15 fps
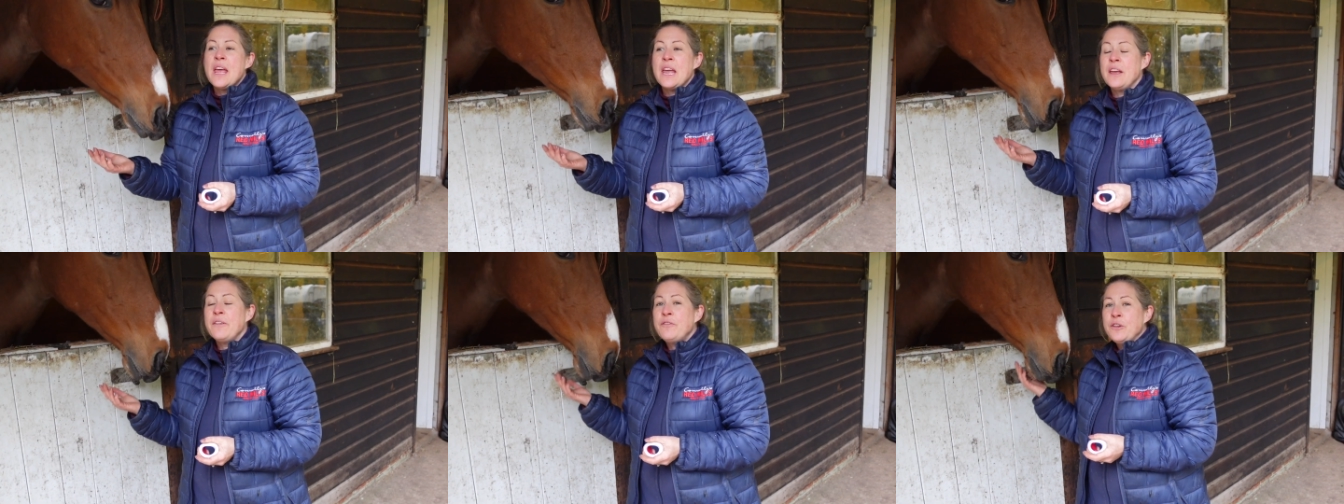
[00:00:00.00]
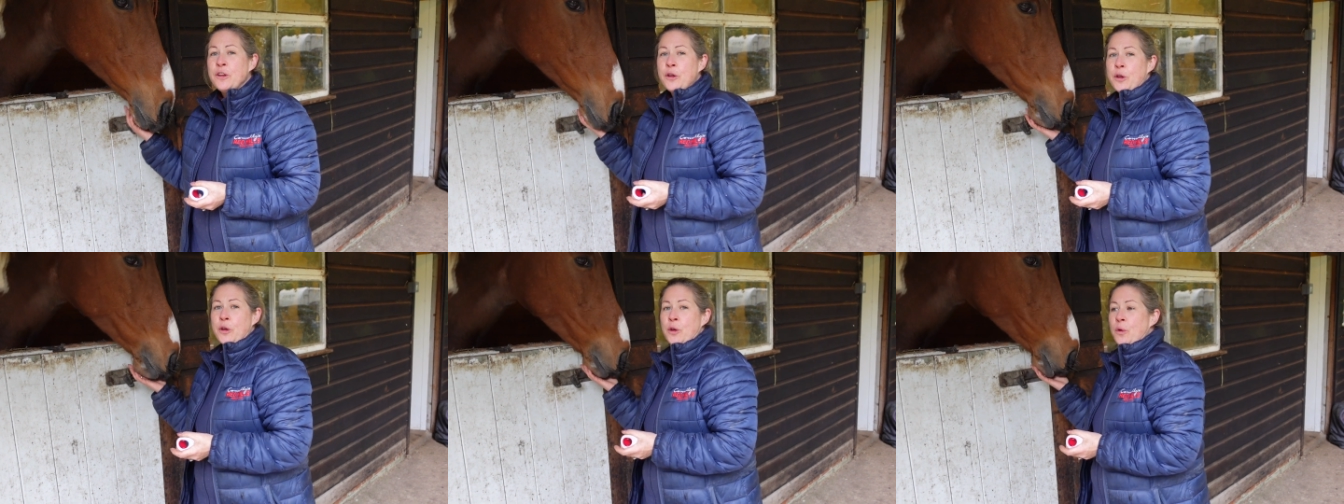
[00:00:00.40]
If
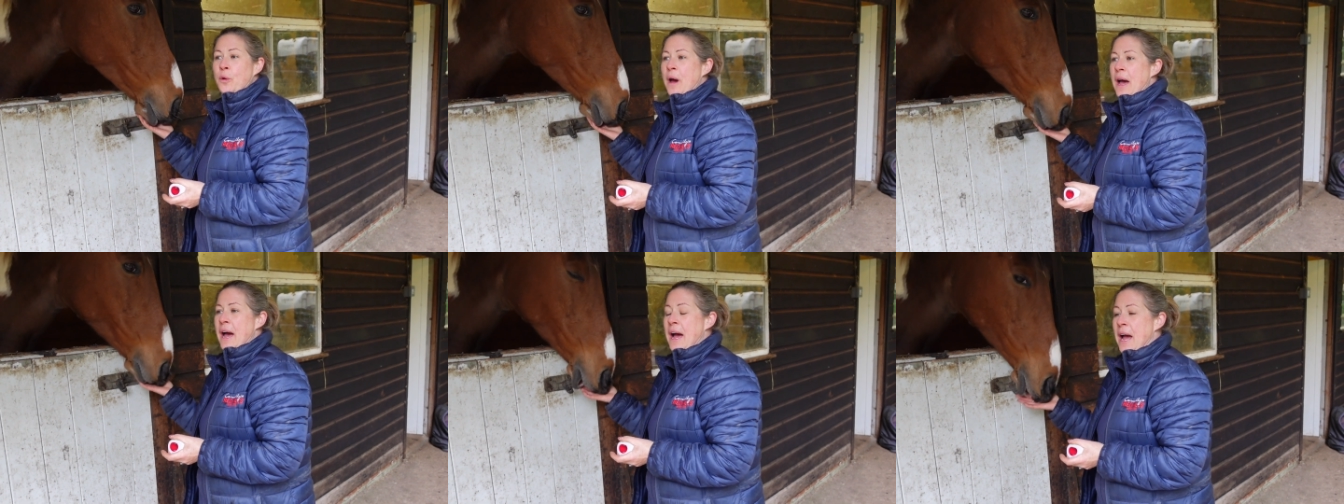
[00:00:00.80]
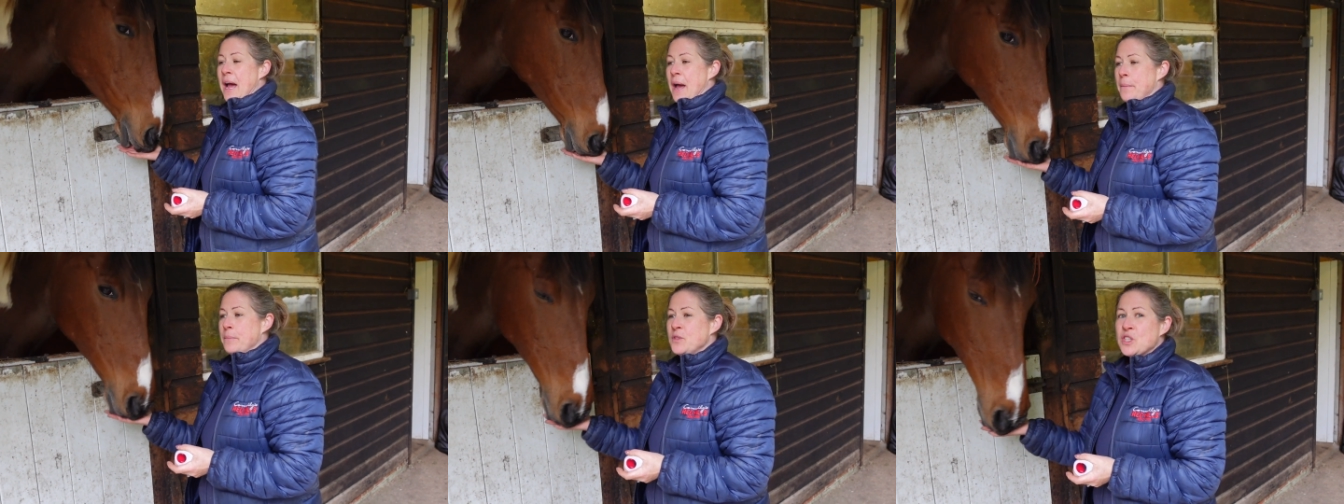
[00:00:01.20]
you
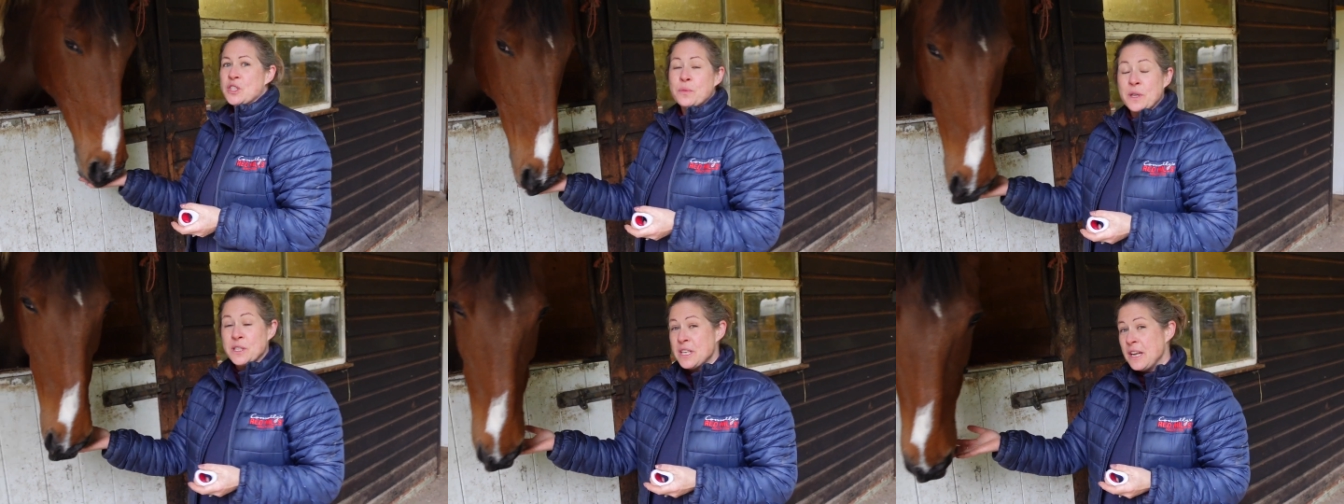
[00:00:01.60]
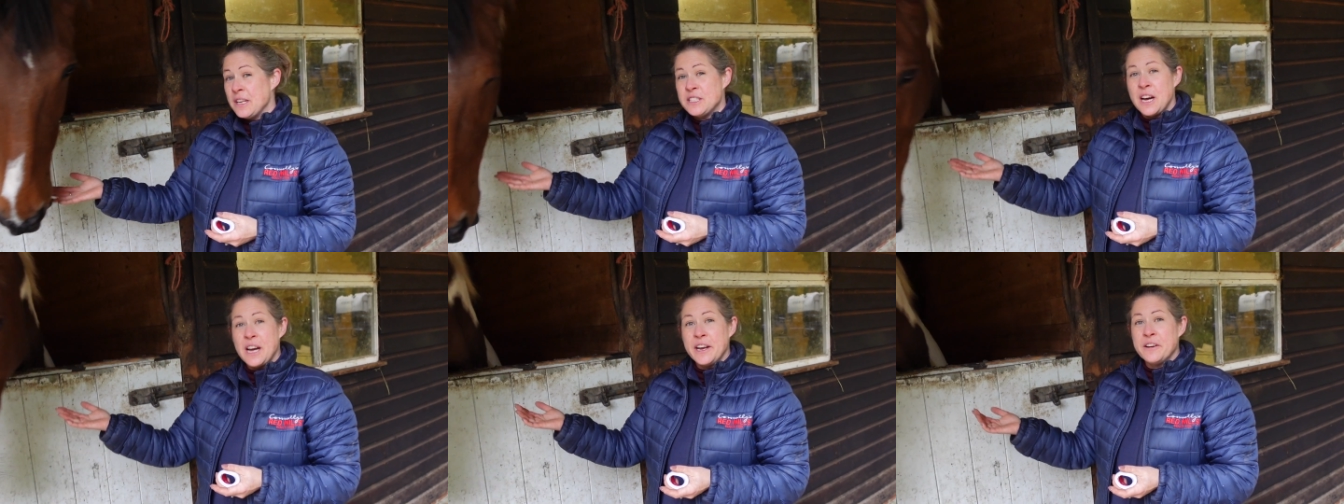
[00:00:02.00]
just want a
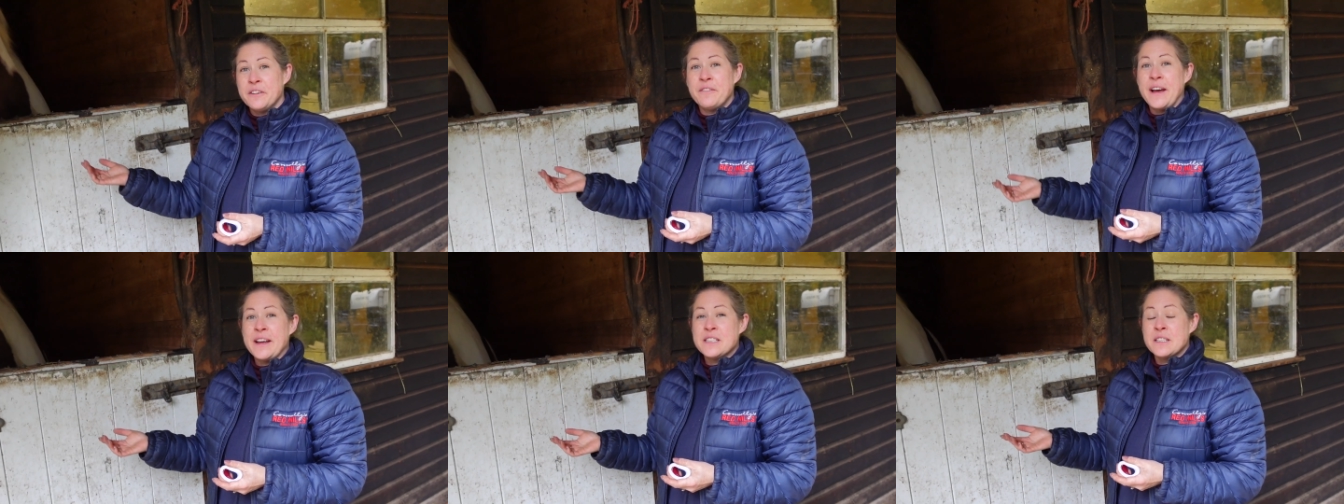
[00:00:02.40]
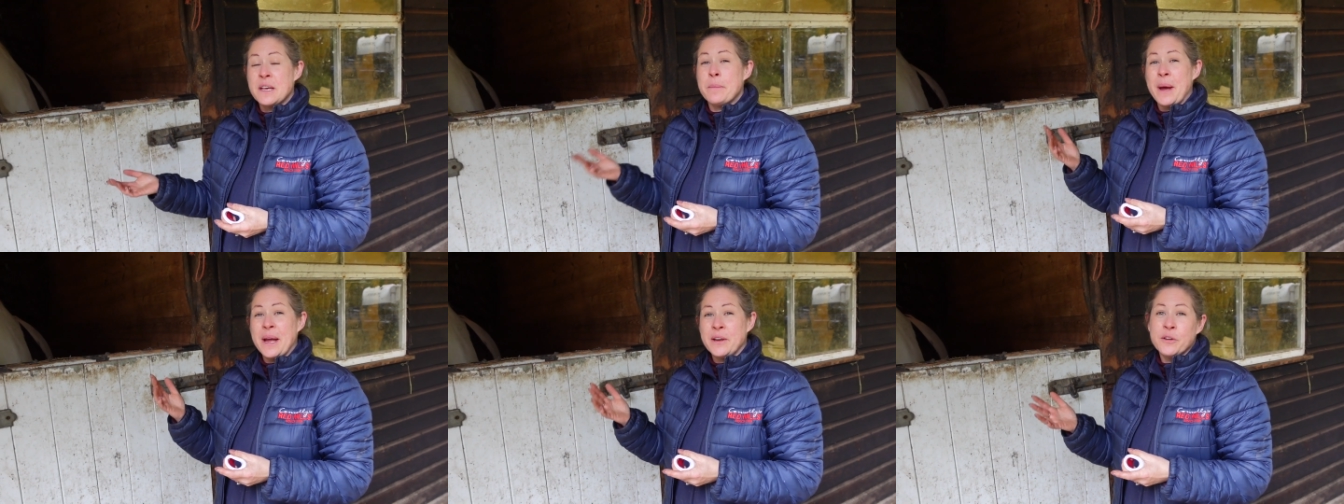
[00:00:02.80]
diet advice
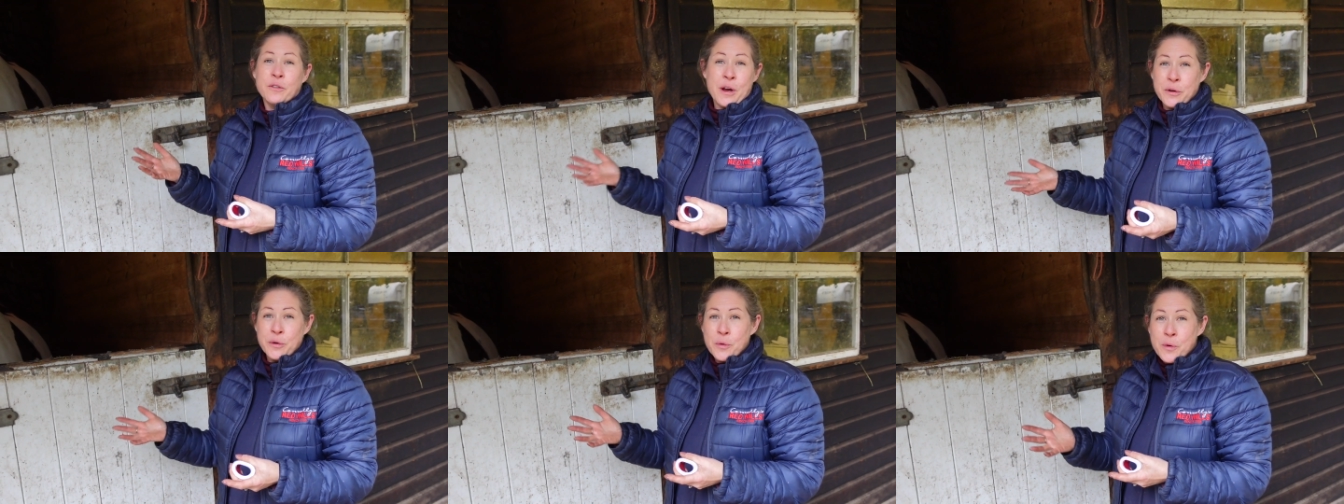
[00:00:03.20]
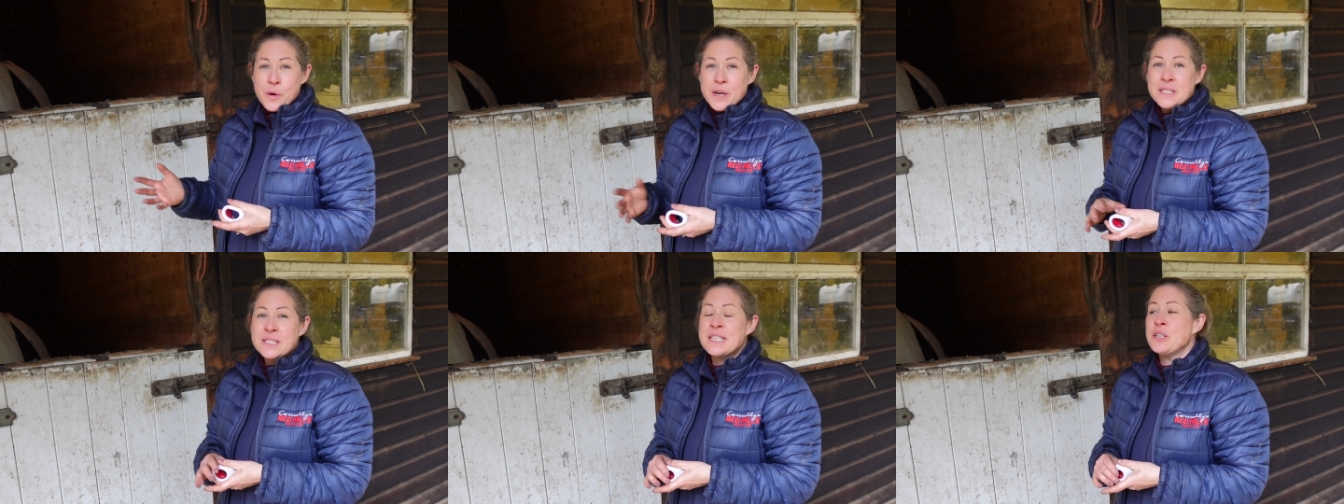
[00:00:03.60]
about your own horse,